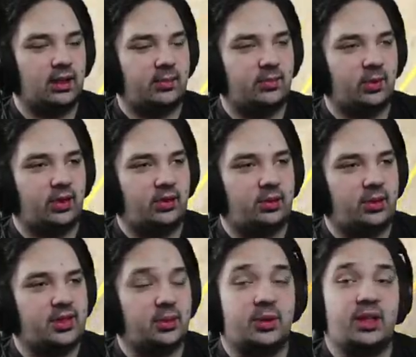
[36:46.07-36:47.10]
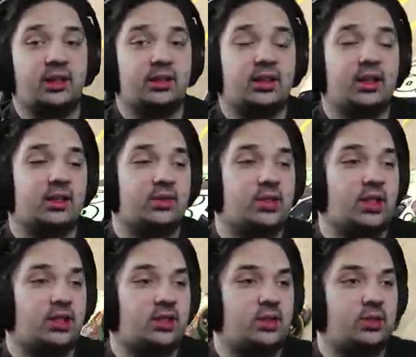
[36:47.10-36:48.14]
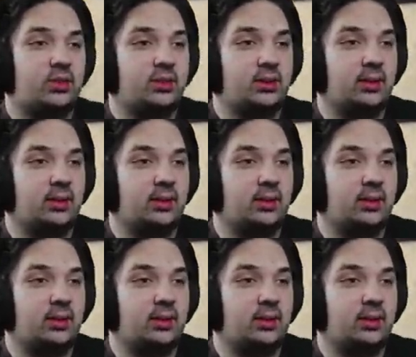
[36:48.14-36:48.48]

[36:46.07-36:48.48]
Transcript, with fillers: lap 43, so we're nearing the end of stage two.